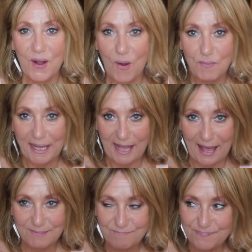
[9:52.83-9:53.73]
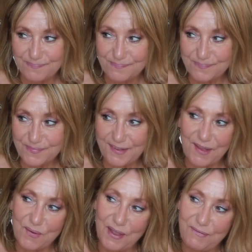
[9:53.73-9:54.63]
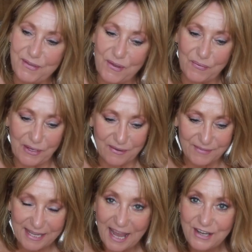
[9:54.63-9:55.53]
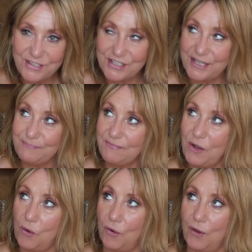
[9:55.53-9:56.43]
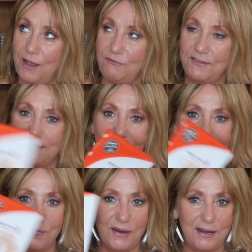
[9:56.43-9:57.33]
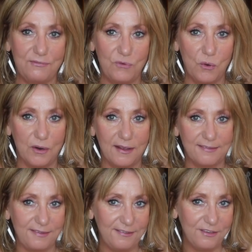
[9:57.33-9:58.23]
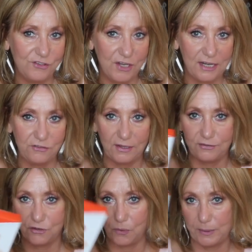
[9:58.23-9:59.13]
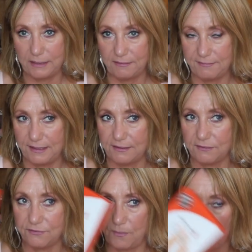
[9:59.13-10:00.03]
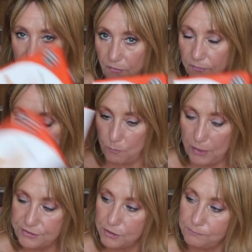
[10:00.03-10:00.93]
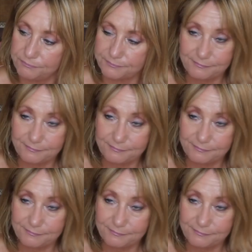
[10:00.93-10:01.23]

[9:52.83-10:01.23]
Oh my God. So if you're going on vacation or if it's getting ready for a season change, like you're going into sandals from, from winter,